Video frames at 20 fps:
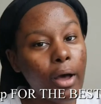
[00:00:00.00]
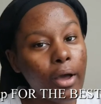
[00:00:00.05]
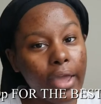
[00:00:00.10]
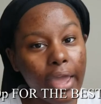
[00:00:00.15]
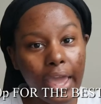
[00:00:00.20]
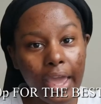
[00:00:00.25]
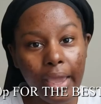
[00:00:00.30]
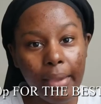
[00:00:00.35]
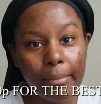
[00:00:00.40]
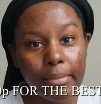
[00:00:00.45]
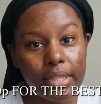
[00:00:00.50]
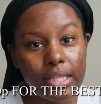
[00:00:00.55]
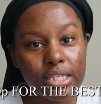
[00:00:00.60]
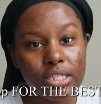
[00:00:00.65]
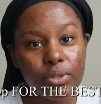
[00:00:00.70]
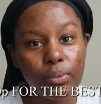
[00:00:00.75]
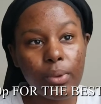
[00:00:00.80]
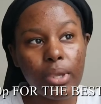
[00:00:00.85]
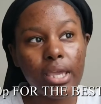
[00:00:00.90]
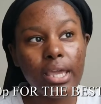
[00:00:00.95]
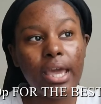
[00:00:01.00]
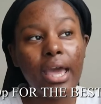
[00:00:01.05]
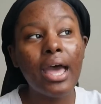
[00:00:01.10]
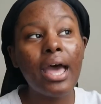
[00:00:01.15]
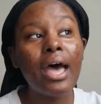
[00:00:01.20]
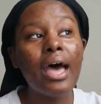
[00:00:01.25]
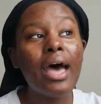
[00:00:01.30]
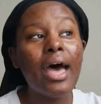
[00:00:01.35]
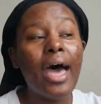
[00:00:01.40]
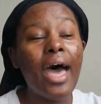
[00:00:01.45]
game this week.
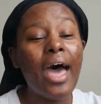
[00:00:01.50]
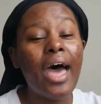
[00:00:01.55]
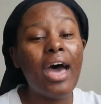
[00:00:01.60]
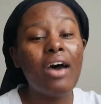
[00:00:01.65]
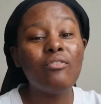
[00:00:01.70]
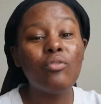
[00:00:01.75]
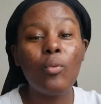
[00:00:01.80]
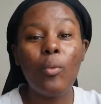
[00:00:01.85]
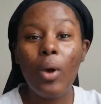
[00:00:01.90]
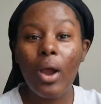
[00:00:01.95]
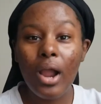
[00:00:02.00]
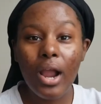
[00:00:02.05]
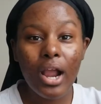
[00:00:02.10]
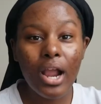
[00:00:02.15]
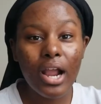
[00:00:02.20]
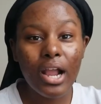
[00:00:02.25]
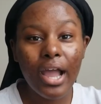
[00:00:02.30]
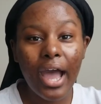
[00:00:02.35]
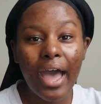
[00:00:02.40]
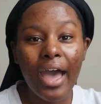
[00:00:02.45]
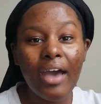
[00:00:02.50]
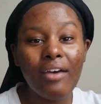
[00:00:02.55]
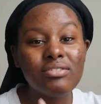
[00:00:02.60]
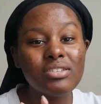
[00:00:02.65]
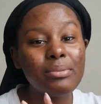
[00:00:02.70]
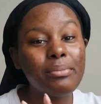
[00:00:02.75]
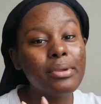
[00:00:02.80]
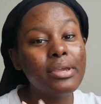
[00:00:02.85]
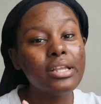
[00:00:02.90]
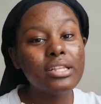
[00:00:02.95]
I have work. I have
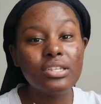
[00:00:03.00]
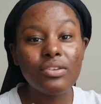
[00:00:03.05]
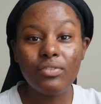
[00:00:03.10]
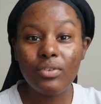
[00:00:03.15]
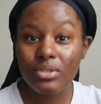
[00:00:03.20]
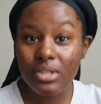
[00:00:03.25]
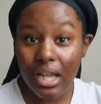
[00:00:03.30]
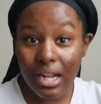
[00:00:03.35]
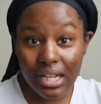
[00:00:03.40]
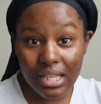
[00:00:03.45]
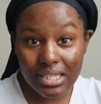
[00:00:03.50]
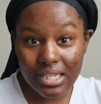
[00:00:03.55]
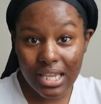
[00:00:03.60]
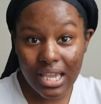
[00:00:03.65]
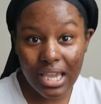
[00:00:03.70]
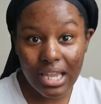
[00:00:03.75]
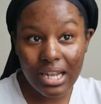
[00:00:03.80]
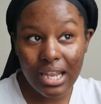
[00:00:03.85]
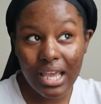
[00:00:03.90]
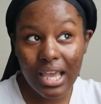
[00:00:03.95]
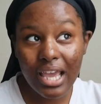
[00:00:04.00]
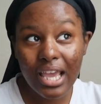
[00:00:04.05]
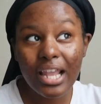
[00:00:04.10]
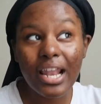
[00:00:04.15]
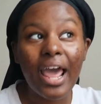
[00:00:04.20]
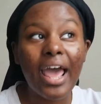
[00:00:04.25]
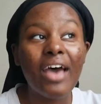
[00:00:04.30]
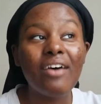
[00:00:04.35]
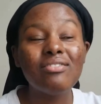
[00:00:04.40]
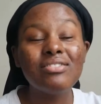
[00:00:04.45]
some interviews I need to get done. I
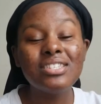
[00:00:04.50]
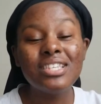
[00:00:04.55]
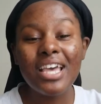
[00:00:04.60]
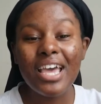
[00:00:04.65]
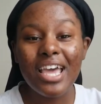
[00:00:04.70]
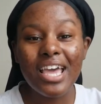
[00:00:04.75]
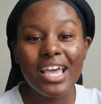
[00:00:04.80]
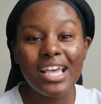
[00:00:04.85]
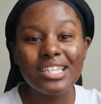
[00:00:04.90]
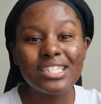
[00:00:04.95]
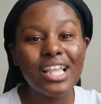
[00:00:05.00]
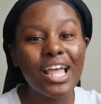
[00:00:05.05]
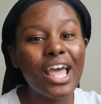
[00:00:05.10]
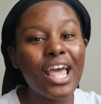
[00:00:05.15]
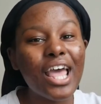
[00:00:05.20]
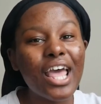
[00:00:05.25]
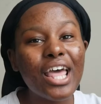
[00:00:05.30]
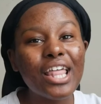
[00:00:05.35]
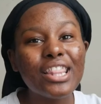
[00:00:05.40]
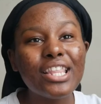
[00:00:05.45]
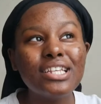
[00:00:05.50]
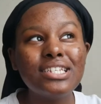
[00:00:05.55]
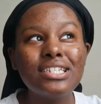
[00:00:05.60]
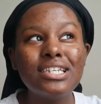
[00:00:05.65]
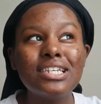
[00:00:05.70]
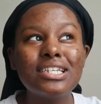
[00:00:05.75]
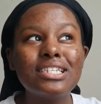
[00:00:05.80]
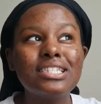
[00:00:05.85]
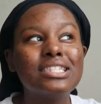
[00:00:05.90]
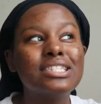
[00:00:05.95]
have tests. There's
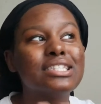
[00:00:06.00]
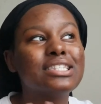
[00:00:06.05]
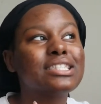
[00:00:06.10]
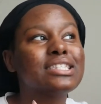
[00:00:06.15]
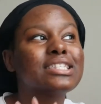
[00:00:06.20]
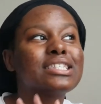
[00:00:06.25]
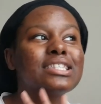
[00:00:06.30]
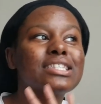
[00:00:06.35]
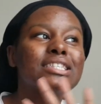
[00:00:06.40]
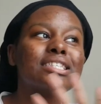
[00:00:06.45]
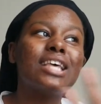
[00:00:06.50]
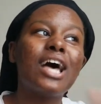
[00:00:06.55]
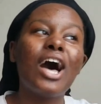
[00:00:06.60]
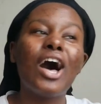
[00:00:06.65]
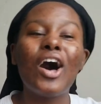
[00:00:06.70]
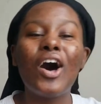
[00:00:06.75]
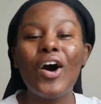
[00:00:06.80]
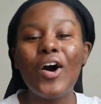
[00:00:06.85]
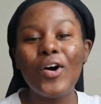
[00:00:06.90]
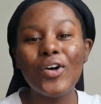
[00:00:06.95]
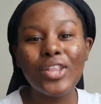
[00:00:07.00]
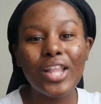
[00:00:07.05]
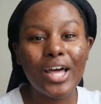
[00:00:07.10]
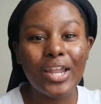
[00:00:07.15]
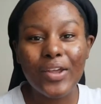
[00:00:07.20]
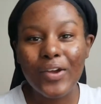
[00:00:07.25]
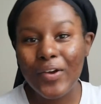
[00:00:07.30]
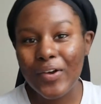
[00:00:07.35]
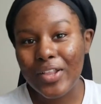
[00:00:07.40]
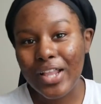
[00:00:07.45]
just a whole
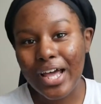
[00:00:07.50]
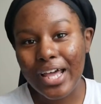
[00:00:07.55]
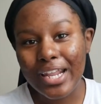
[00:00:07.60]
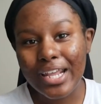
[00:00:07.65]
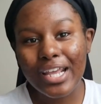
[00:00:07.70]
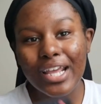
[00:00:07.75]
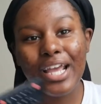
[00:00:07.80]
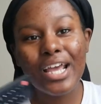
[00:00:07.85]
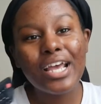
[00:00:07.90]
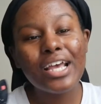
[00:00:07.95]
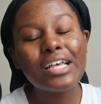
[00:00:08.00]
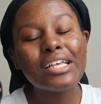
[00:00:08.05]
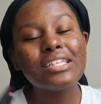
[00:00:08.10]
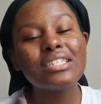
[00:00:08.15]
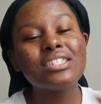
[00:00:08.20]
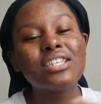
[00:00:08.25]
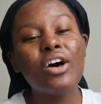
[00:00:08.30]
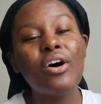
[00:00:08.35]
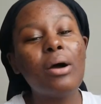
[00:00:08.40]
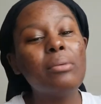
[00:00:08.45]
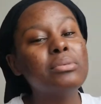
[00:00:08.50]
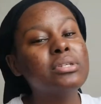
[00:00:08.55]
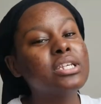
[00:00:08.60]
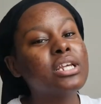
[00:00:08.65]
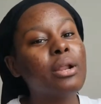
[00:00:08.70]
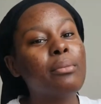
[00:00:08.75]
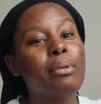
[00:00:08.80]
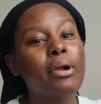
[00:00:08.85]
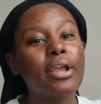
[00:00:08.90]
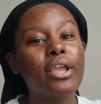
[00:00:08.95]
lot, So I'm just
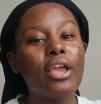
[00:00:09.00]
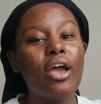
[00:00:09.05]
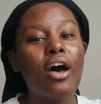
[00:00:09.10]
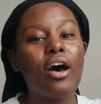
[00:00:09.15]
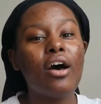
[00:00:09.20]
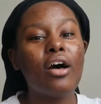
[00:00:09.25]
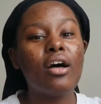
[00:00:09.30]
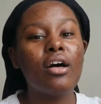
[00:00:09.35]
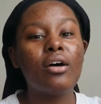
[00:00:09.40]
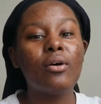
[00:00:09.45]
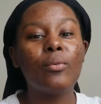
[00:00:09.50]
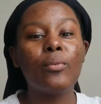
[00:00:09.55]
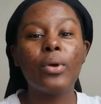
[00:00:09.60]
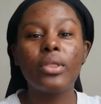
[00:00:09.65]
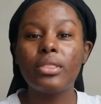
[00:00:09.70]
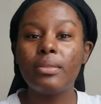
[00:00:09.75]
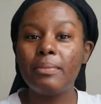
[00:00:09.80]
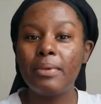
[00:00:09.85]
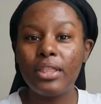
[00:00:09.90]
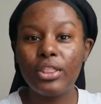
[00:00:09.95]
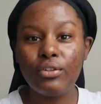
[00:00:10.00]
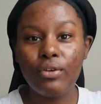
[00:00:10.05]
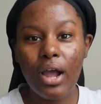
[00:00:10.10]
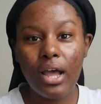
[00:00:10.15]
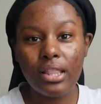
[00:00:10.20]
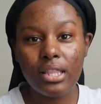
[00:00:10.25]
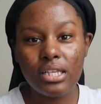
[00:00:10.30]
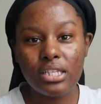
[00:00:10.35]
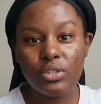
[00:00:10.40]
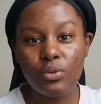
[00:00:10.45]
gonna bring y'all with me
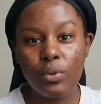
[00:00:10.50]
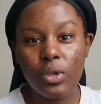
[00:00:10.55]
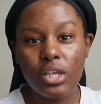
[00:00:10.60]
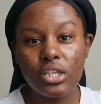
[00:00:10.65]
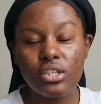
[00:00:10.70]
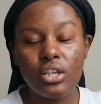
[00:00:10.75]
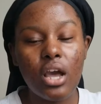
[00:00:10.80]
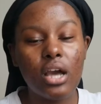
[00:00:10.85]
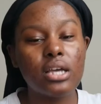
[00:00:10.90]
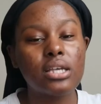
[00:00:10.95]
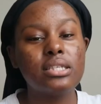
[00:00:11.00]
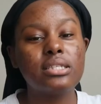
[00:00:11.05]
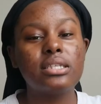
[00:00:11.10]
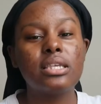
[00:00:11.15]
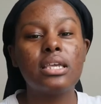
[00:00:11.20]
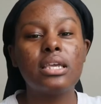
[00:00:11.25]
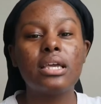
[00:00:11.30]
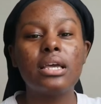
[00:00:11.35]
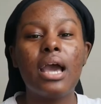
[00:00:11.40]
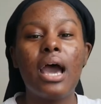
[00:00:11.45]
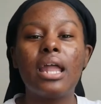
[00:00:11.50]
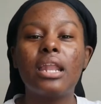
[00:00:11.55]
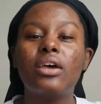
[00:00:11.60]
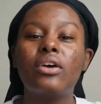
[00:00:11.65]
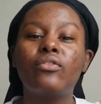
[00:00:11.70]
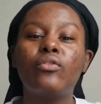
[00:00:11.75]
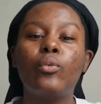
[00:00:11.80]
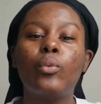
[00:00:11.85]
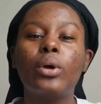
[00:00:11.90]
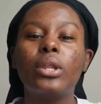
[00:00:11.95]
throughout this week so y'all can see kind
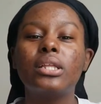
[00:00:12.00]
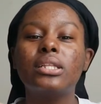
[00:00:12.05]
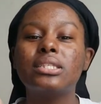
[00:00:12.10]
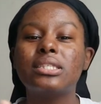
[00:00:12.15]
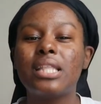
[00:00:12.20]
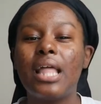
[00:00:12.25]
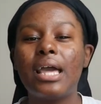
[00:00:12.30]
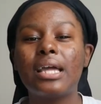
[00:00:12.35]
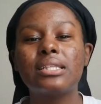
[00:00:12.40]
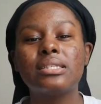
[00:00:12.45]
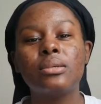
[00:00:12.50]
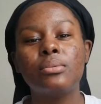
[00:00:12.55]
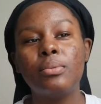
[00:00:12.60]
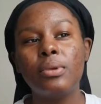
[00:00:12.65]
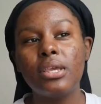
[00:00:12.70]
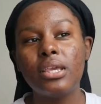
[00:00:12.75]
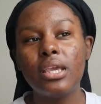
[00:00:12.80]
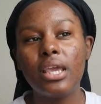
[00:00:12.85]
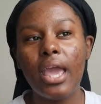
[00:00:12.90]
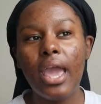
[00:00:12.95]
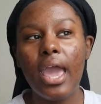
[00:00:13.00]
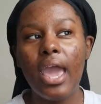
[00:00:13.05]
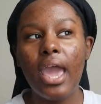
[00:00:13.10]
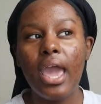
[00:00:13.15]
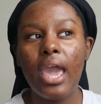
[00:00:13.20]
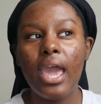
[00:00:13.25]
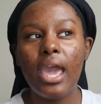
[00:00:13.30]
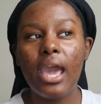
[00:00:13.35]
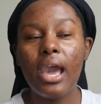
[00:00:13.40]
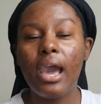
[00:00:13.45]
of what it's like to be
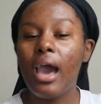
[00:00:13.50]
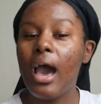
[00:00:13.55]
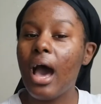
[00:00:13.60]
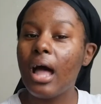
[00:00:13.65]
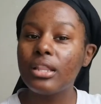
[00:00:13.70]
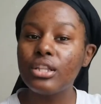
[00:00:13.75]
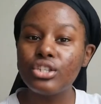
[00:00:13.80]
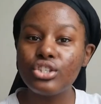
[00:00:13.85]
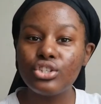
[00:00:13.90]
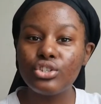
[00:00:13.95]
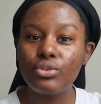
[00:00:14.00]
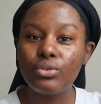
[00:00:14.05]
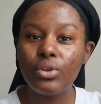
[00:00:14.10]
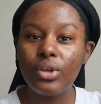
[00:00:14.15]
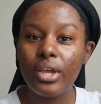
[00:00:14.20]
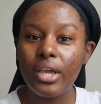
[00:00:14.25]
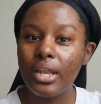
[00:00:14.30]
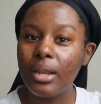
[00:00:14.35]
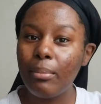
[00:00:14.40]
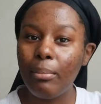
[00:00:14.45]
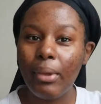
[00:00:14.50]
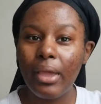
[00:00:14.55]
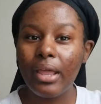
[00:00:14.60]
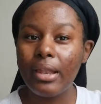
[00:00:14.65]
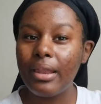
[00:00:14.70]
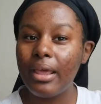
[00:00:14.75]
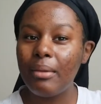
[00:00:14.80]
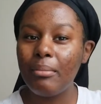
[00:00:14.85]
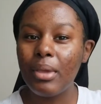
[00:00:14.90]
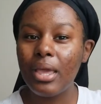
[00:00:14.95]
a college student in a
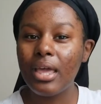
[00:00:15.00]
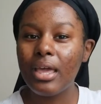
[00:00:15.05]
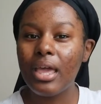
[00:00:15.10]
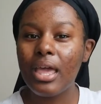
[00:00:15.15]
pandemic